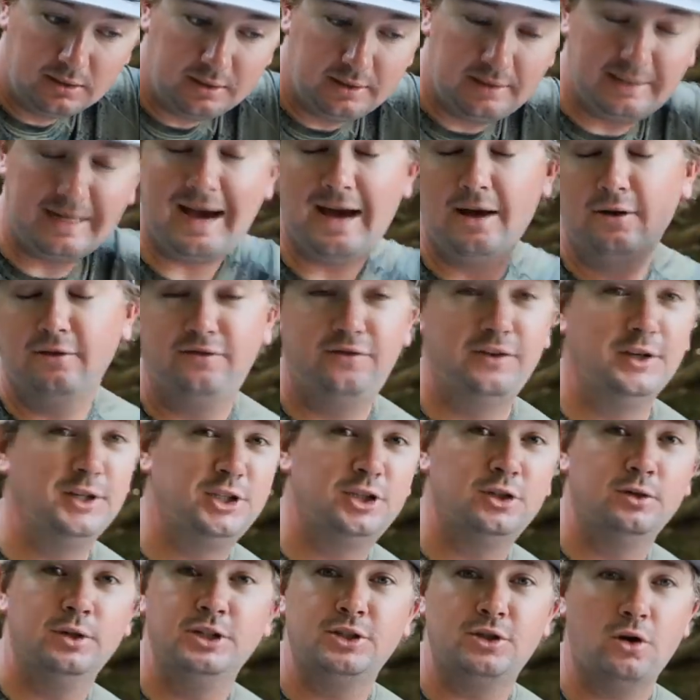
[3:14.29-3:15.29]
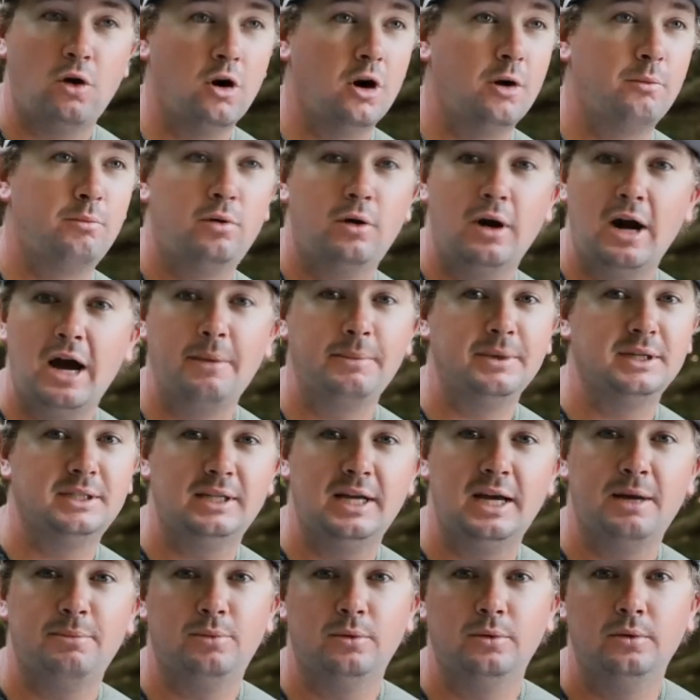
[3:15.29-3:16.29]
Tidal fisheries are a prime
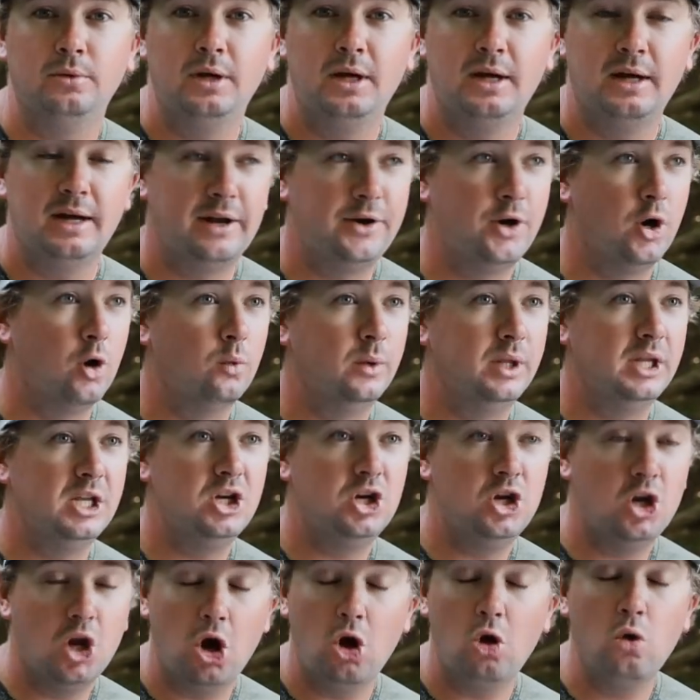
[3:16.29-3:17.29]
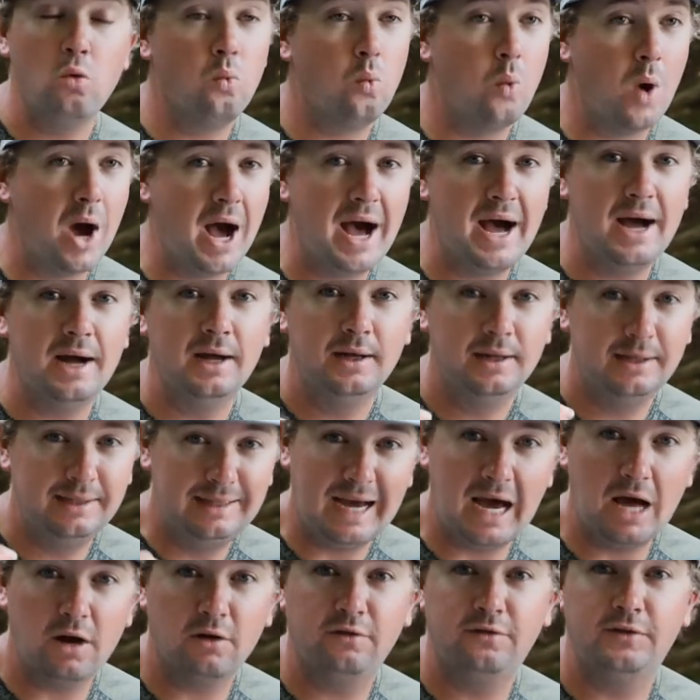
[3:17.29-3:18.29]
example. I don't really know why
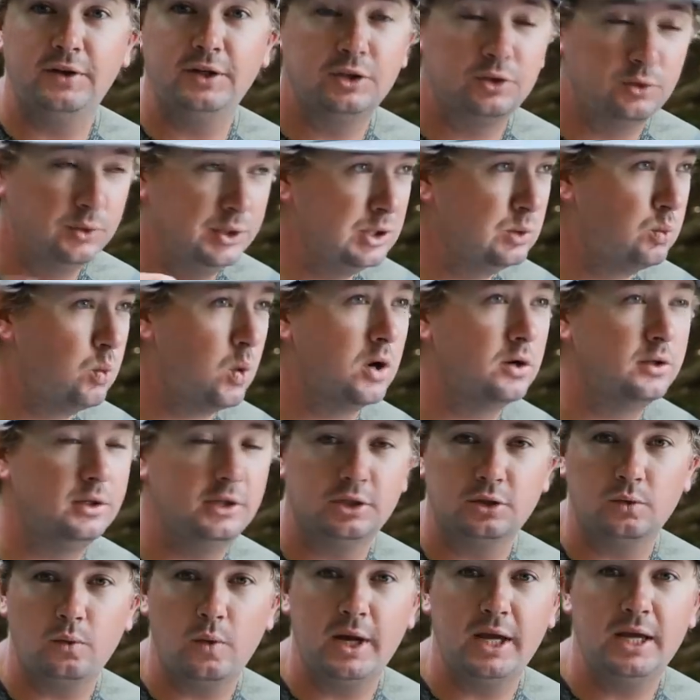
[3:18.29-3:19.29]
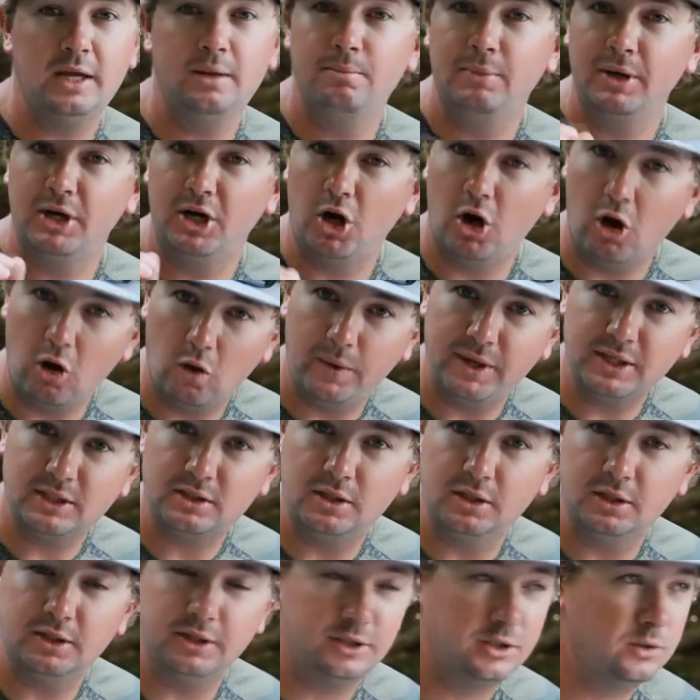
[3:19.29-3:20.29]
tidal fisheries work this way, but it always
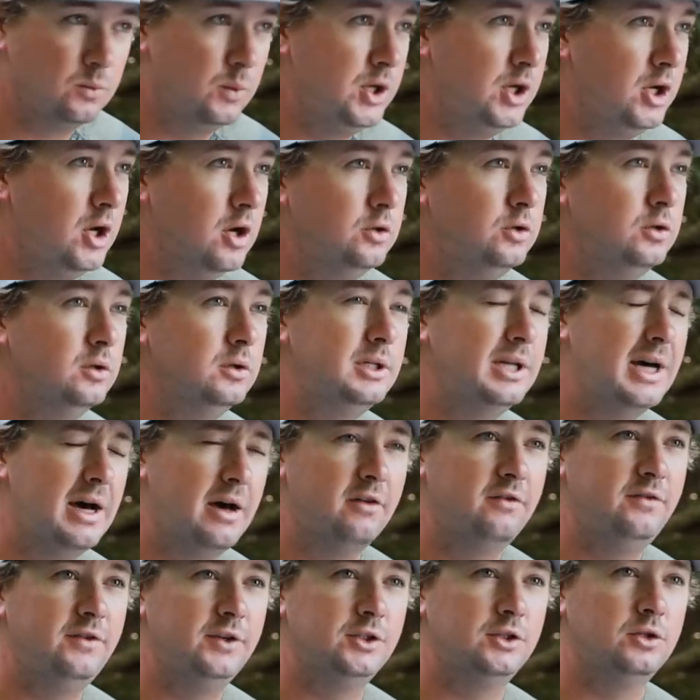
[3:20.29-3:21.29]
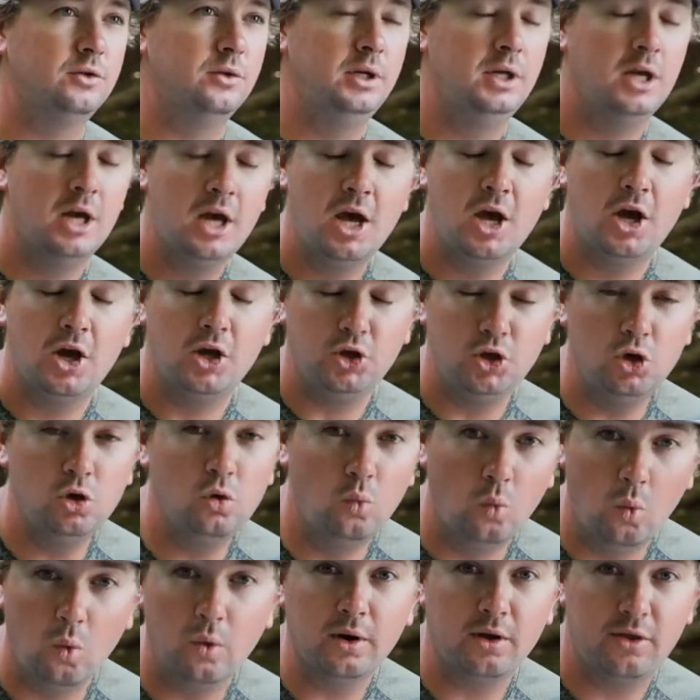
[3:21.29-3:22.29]
does. When you go to a tidal fishery, you
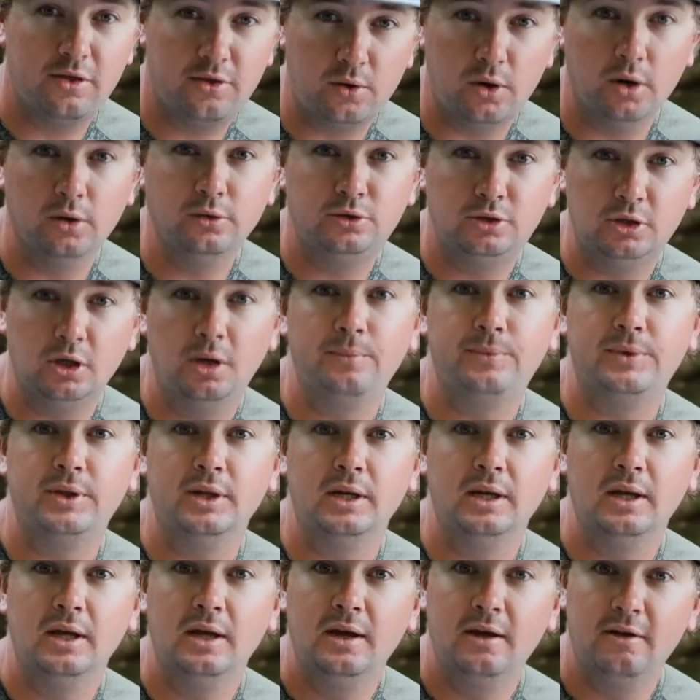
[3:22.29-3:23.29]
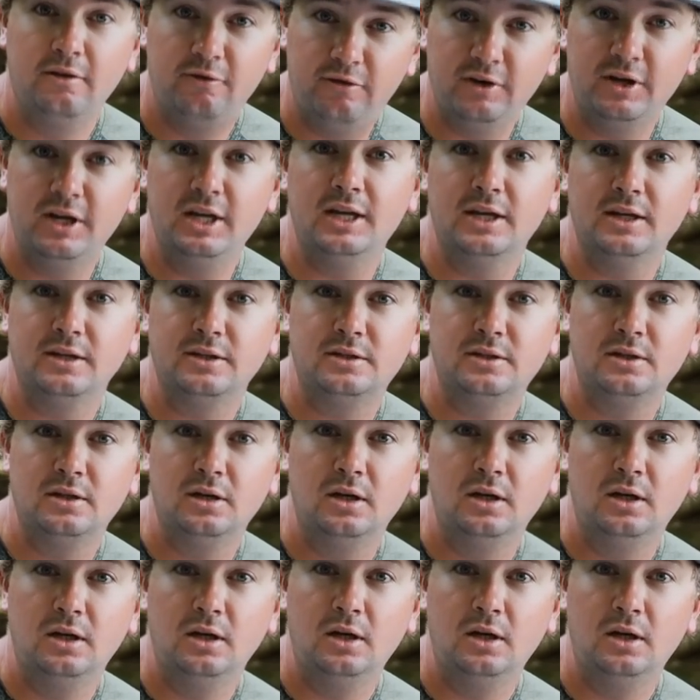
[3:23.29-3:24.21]
want to throw something finesse.